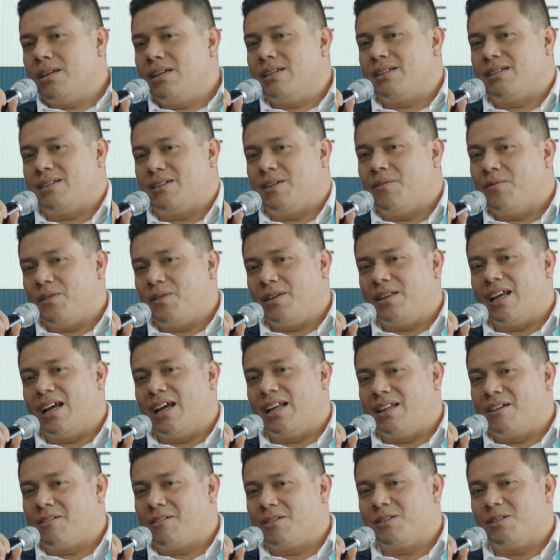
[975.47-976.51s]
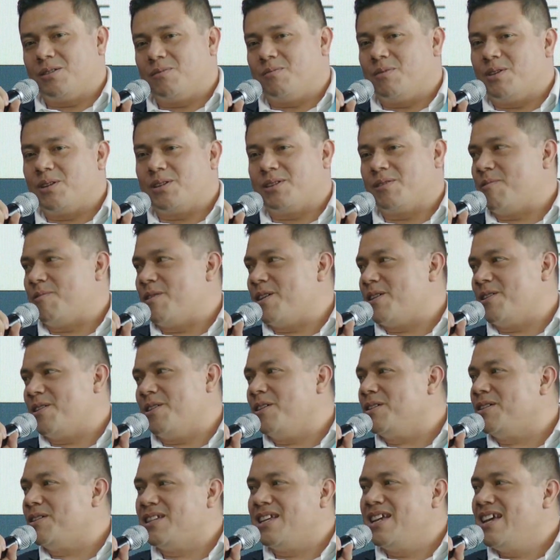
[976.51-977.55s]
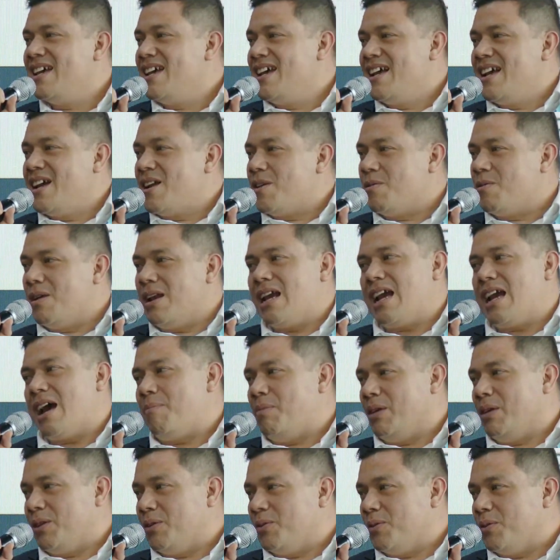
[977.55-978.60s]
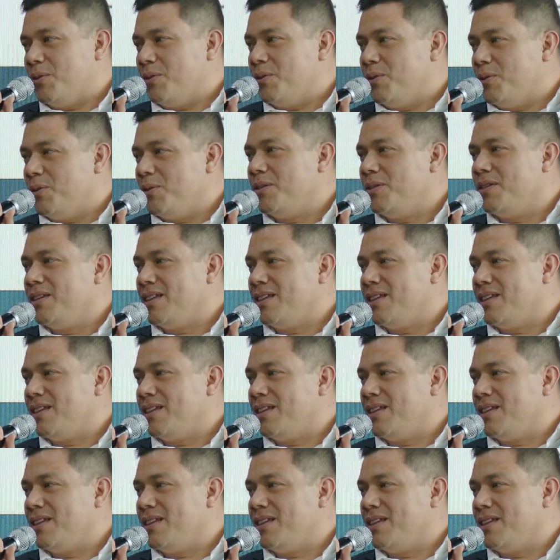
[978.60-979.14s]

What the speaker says: Is something that the customers were not really happy to